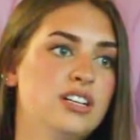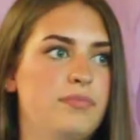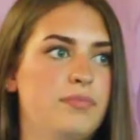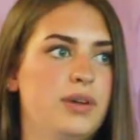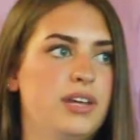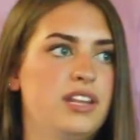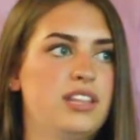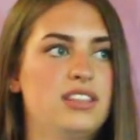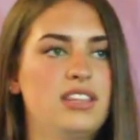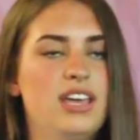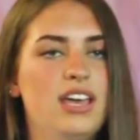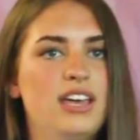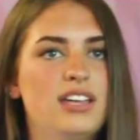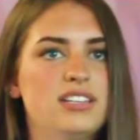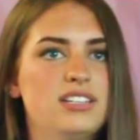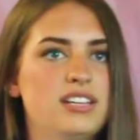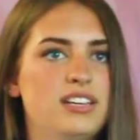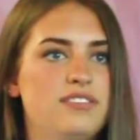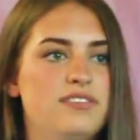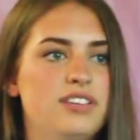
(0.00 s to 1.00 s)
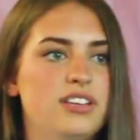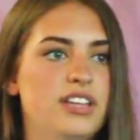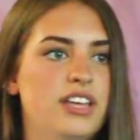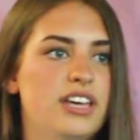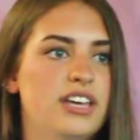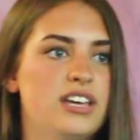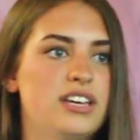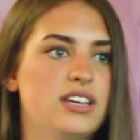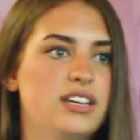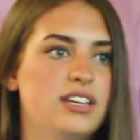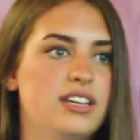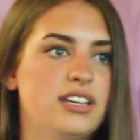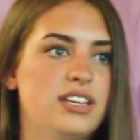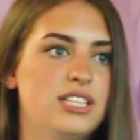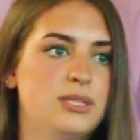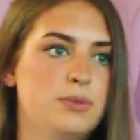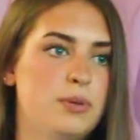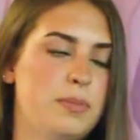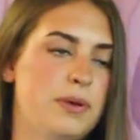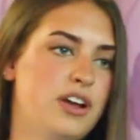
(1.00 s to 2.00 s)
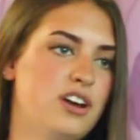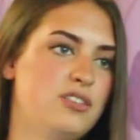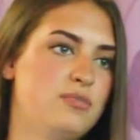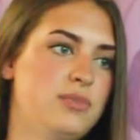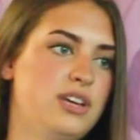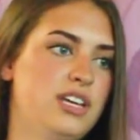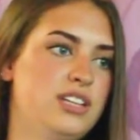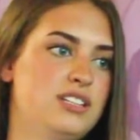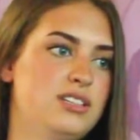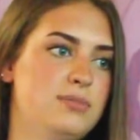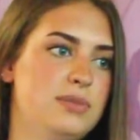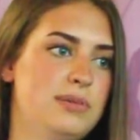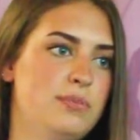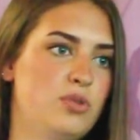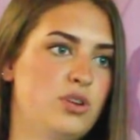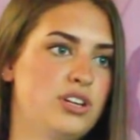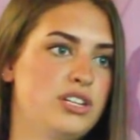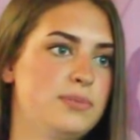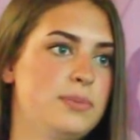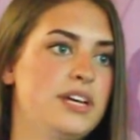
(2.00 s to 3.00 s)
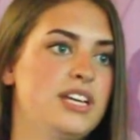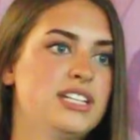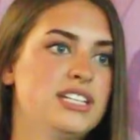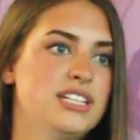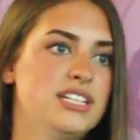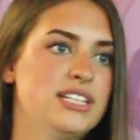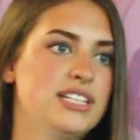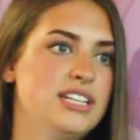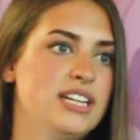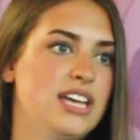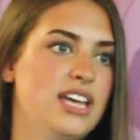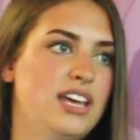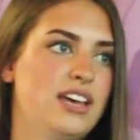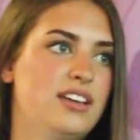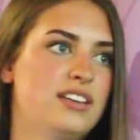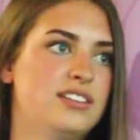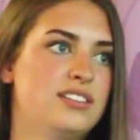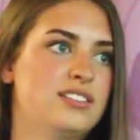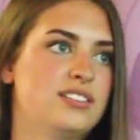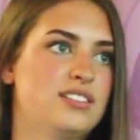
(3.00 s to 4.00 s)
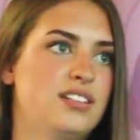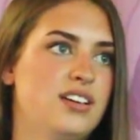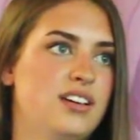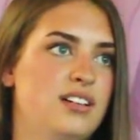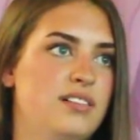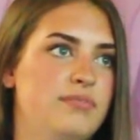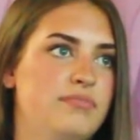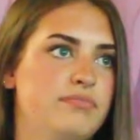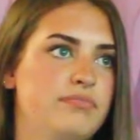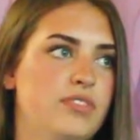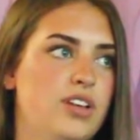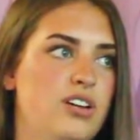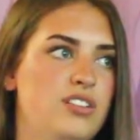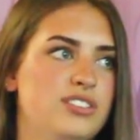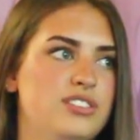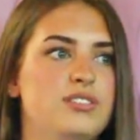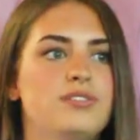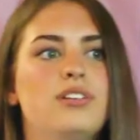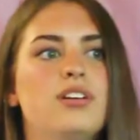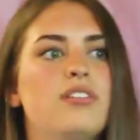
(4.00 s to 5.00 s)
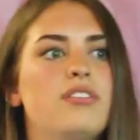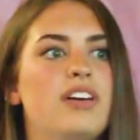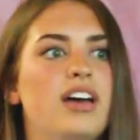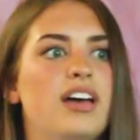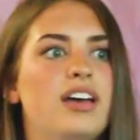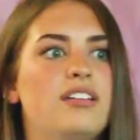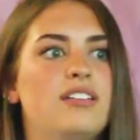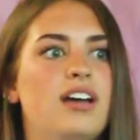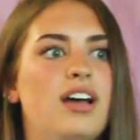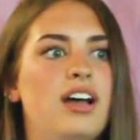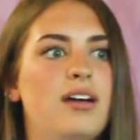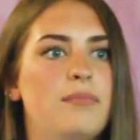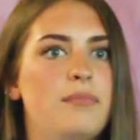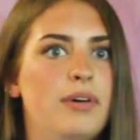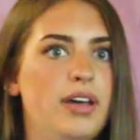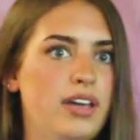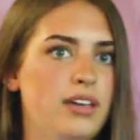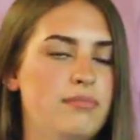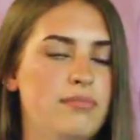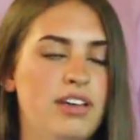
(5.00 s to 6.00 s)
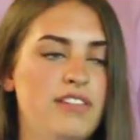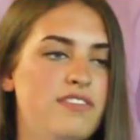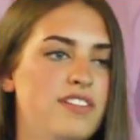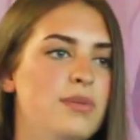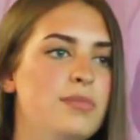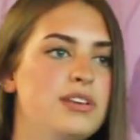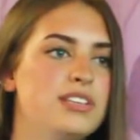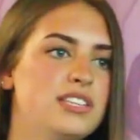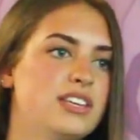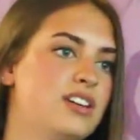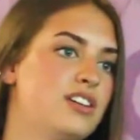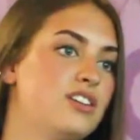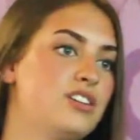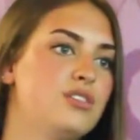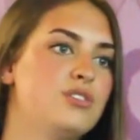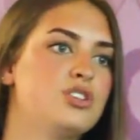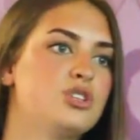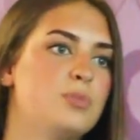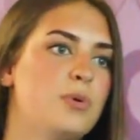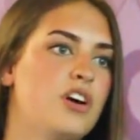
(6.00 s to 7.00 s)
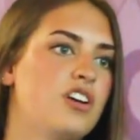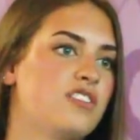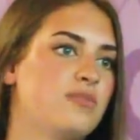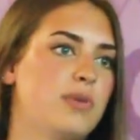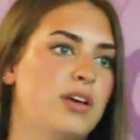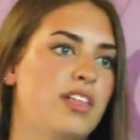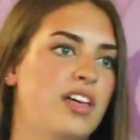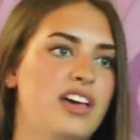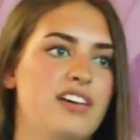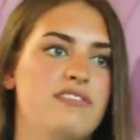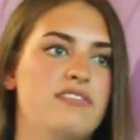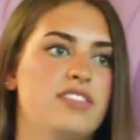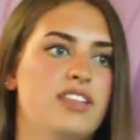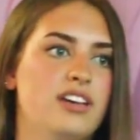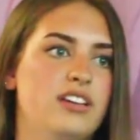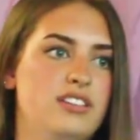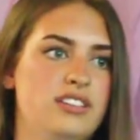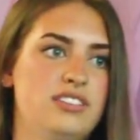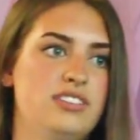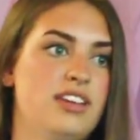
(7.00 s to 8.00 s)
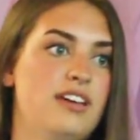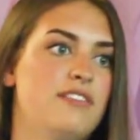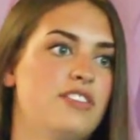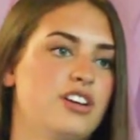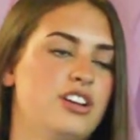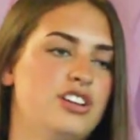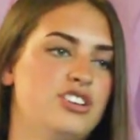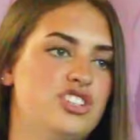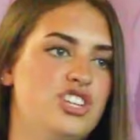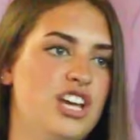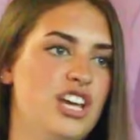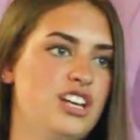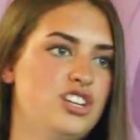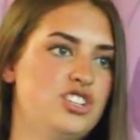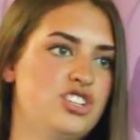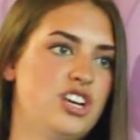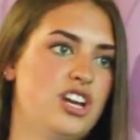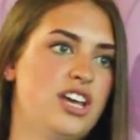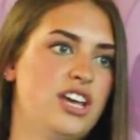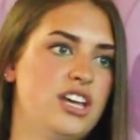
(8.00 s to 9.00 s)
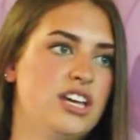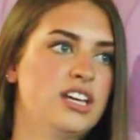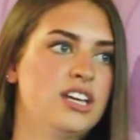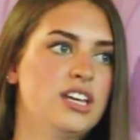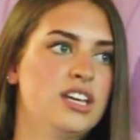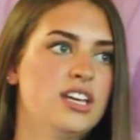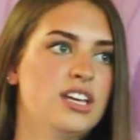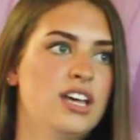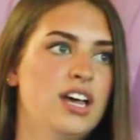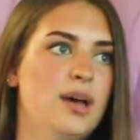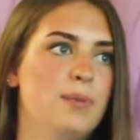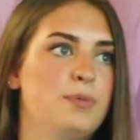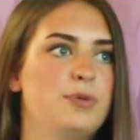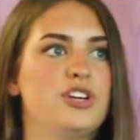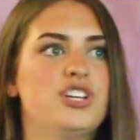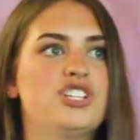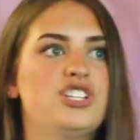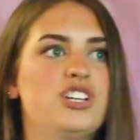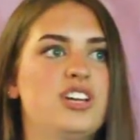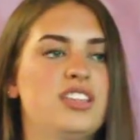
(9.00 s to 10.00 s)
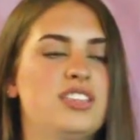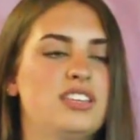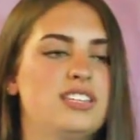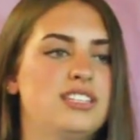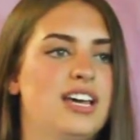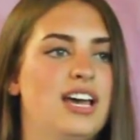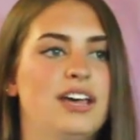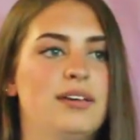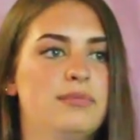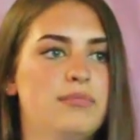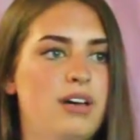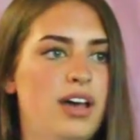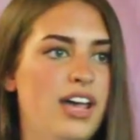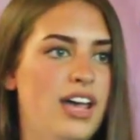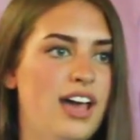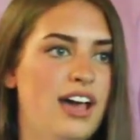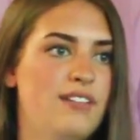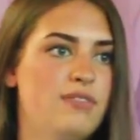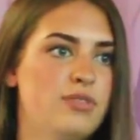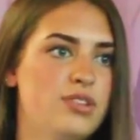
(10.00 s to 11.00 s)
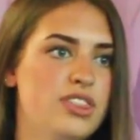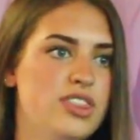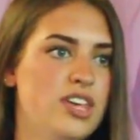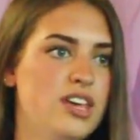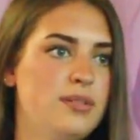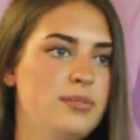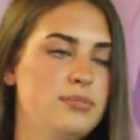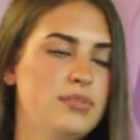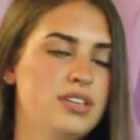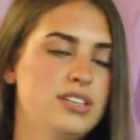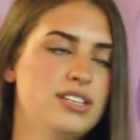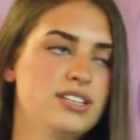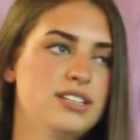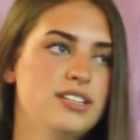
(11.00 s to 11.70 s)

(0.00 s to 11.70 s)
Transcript: But in the end, I feel like it's prepared me to be more independent, and also know that my family is a huge part of my life, and that is never going to change, and I appreciate the time I have with them.